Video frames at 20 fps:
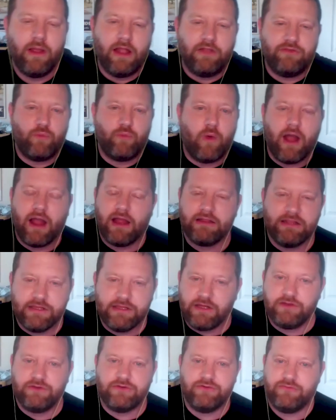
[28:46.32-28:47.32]
It's widely
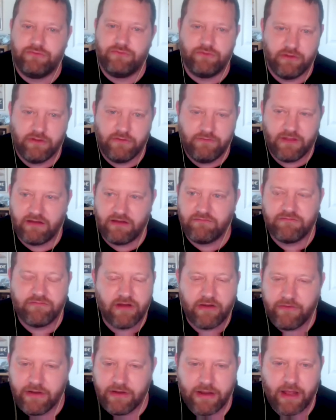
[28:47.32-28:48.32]
understood that a
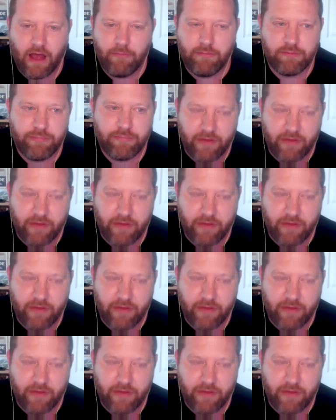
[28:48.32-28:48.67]
very common